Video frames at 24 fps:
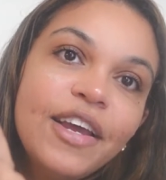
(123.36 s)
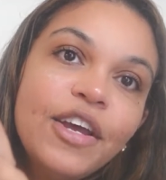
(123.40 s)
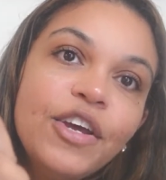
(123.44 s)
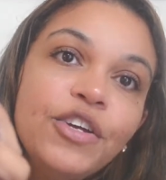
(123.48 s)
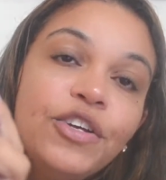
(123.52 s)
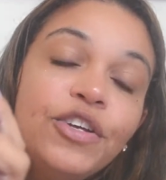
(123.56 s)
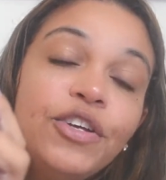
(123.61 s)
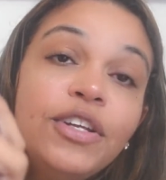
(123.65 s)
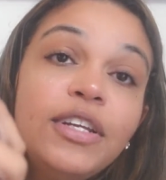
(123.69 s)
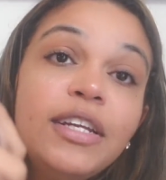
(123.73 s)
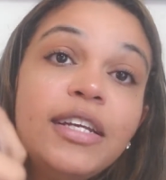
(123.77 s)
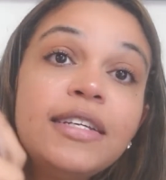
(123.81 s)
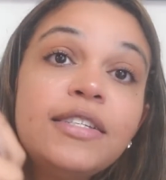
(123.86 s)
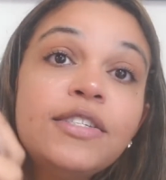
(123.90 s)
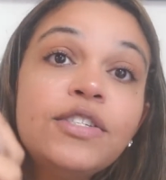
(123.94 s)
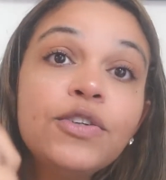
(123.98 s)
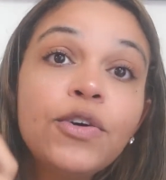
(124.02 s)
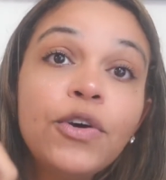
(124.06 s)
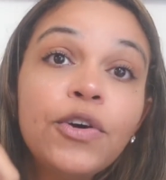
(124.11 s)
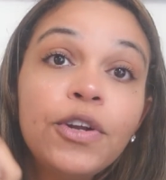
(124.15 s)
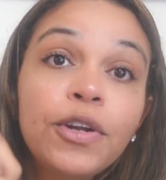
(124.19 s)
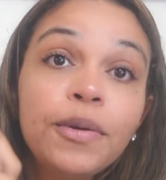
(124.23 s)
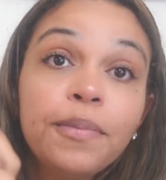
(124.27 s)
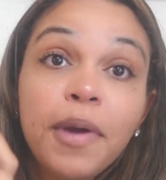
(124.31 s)
You need
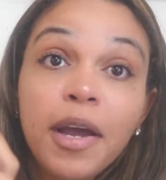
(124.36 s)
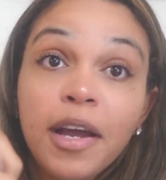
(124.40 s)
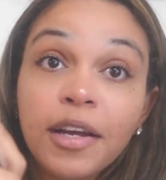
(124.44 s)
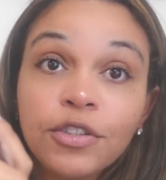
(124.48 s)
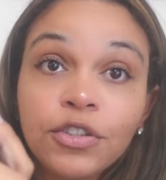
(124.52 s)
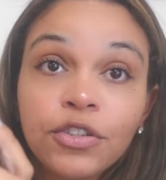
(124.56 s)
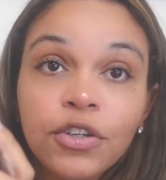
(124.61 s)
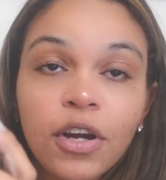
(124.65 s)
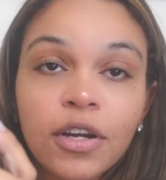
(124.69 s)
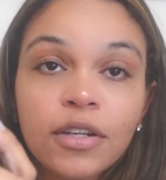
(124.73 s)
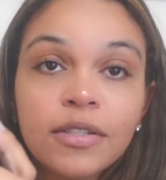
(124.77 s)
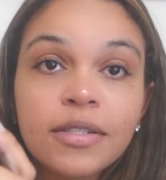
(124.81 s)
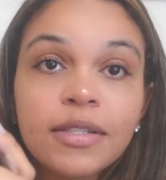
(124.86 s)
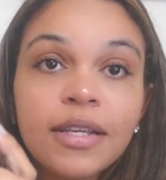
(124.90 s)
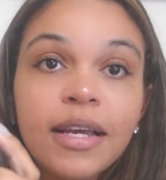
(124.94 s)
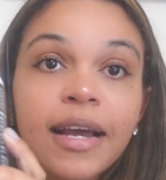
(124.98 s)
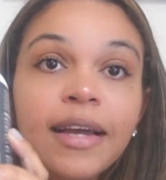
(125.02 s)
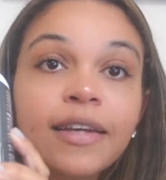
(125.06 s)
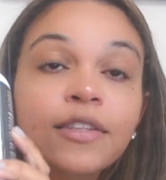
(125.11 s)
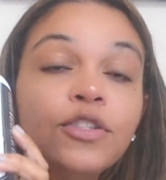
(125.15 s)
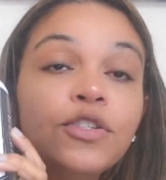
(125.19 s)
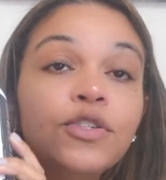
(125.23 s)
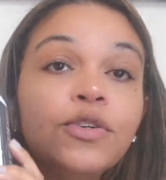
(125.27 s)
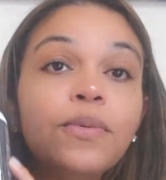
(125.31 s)
sodium
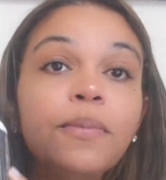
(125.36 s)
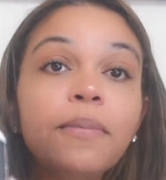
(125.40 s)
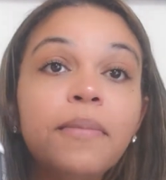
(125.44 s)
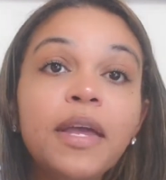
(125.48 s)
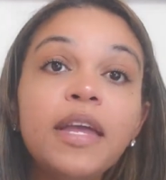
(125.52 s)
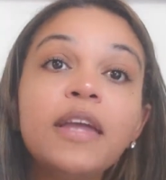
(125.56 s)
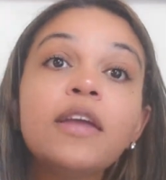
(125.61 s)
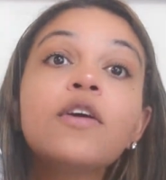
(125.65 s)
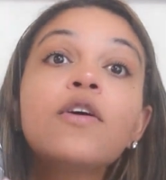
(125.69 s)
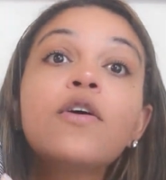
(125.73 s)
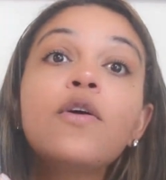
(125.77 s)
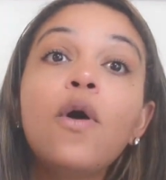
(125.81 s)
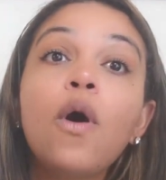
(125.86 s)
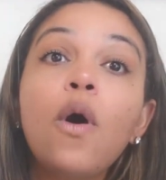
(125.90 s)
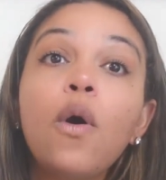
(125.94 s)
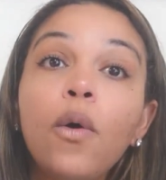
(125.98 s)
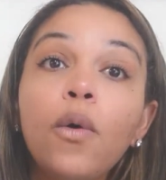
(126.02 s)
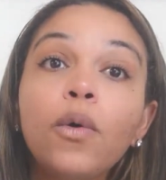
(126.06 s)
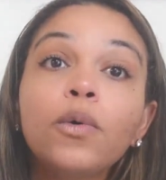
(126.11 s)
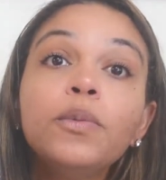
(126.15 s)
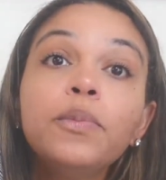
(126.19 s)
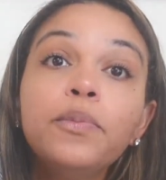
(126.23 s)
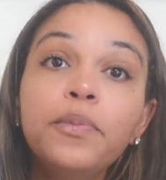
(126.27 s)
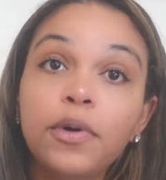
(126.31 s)
hydroxide to make
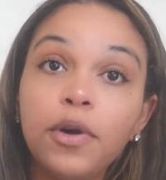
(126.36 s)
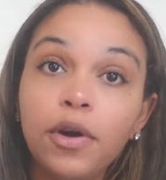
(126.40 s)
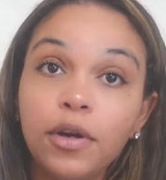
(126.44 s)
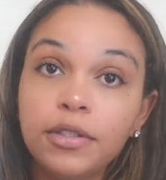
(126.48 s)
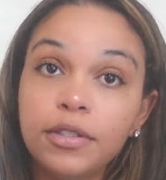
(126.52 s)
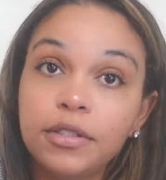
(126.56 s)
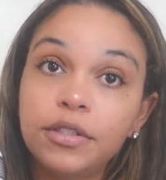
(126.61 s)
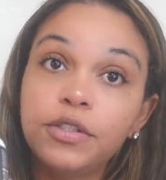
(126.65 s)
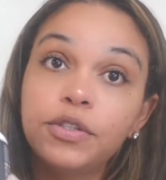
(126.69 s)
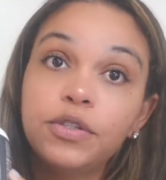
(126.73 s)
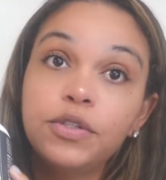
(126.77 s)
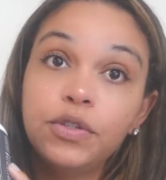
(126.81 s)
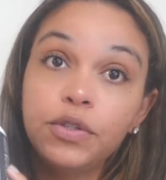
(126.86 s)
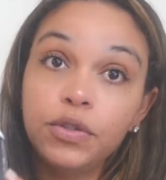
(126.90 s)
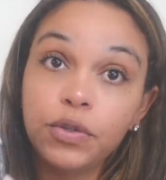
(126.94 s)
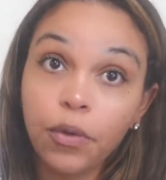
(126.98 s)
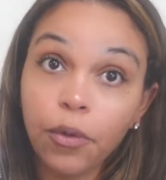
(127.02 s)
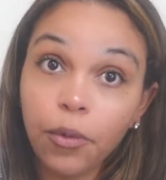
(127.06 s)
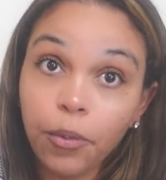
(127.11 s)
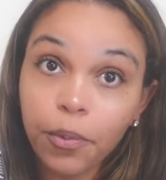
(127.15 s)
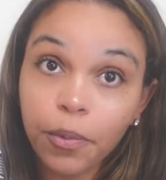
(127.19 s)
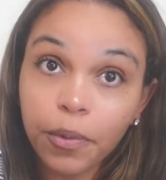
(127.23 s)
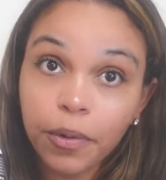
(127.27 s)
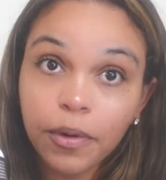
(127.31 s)
cold processed
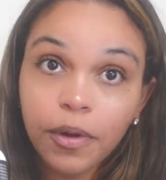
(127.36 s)
soap.